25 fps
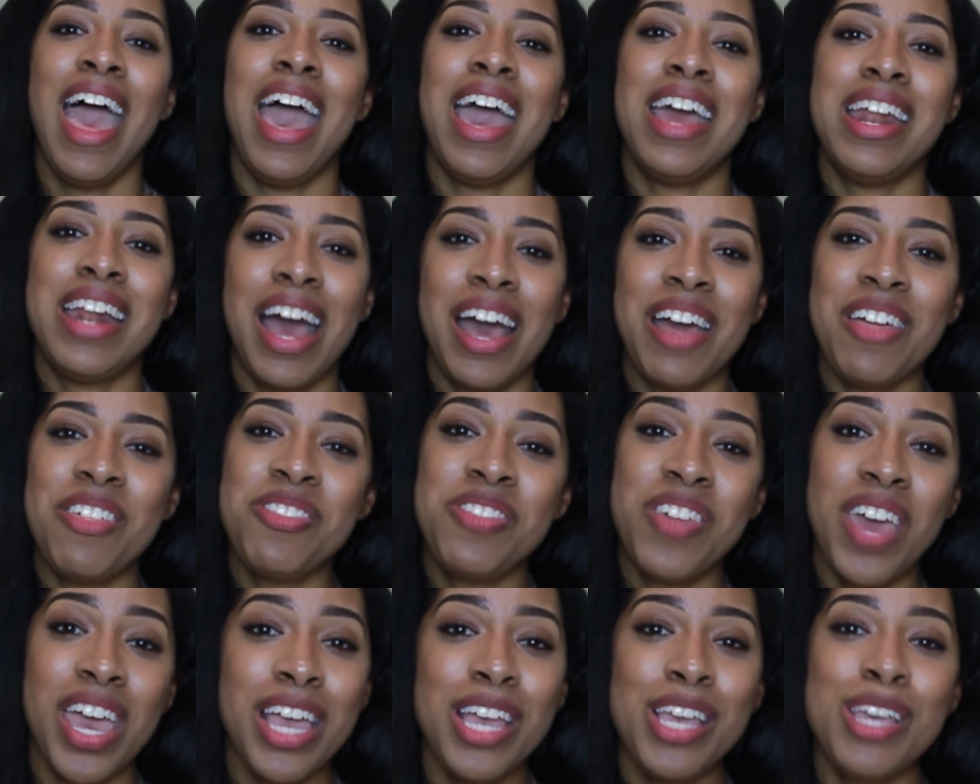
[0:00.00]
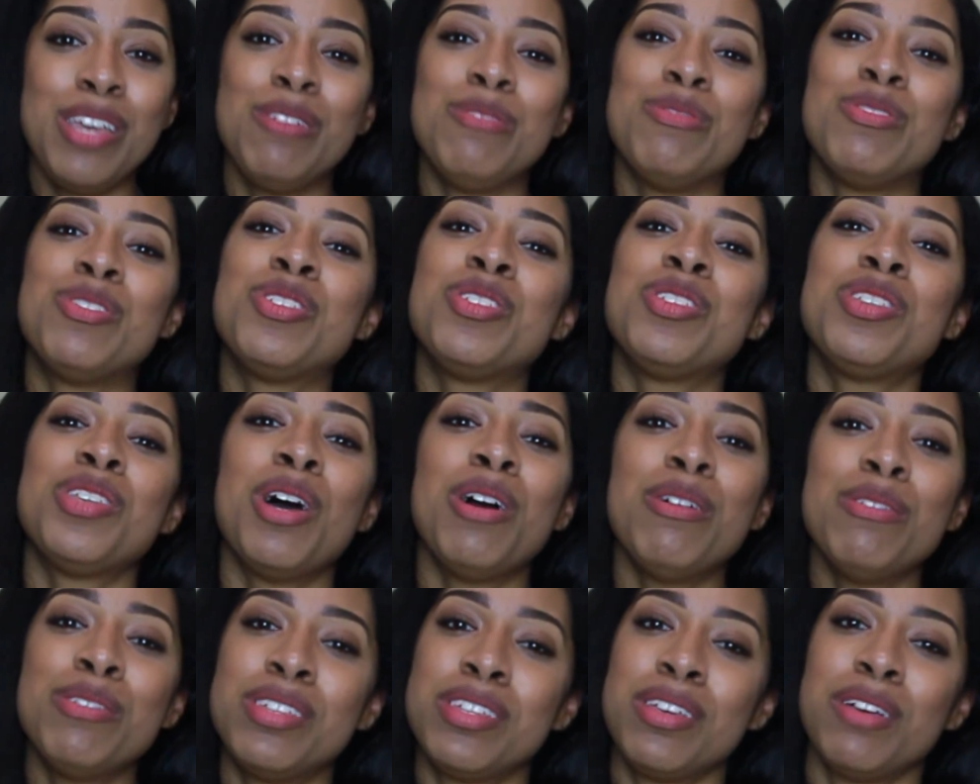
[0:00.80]
And I thank you
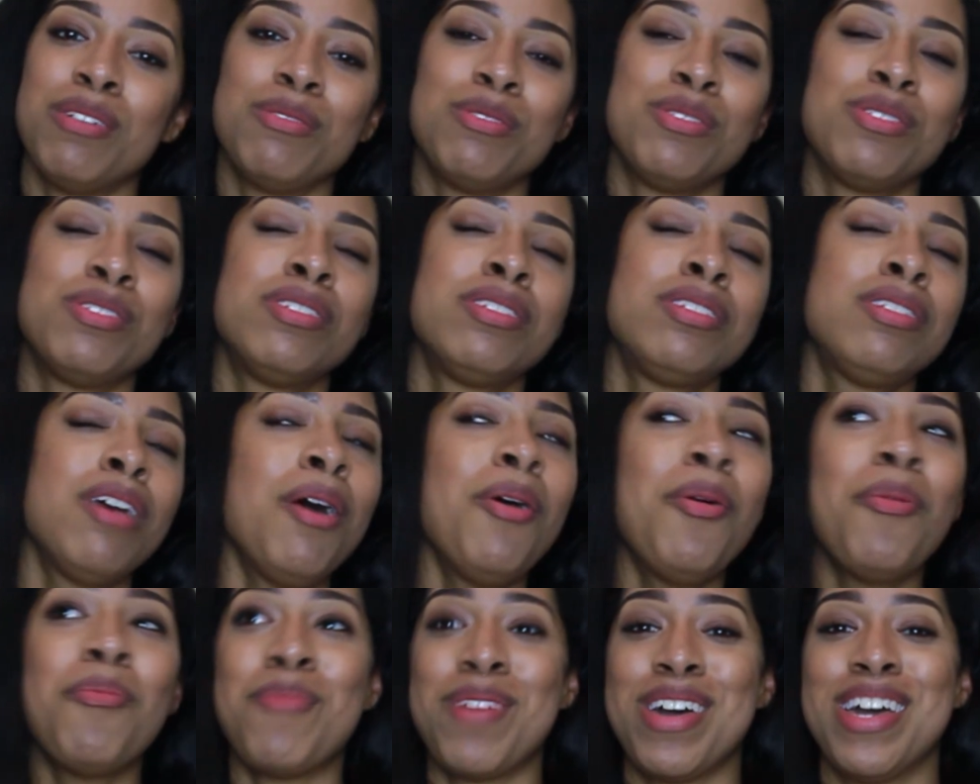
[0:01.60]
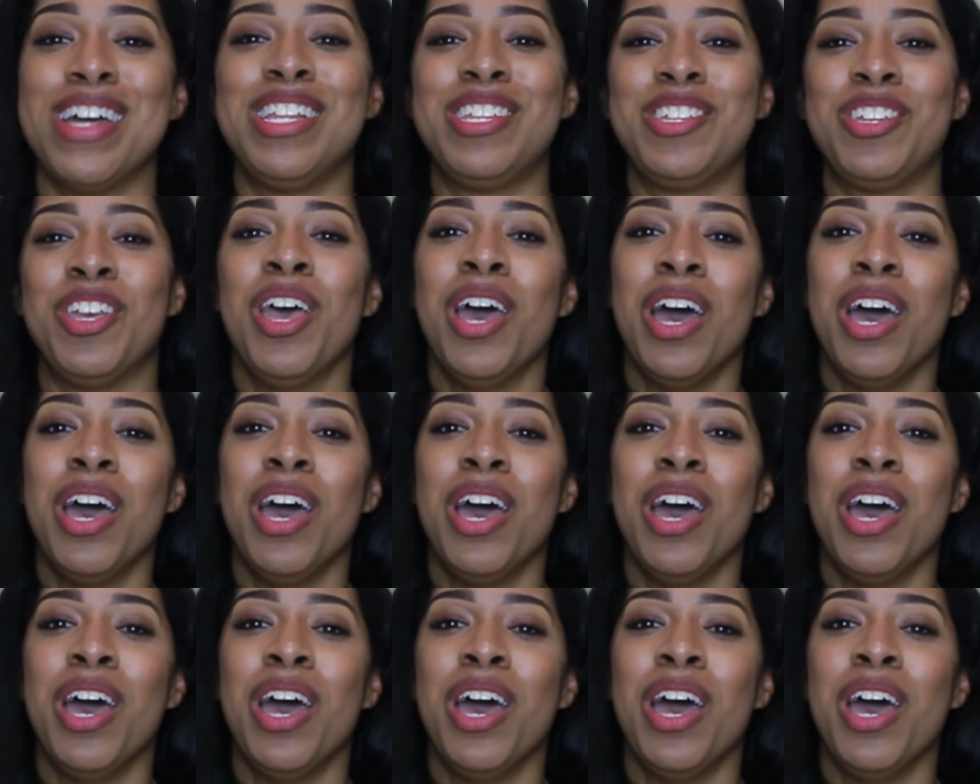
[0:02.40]
so, so, so much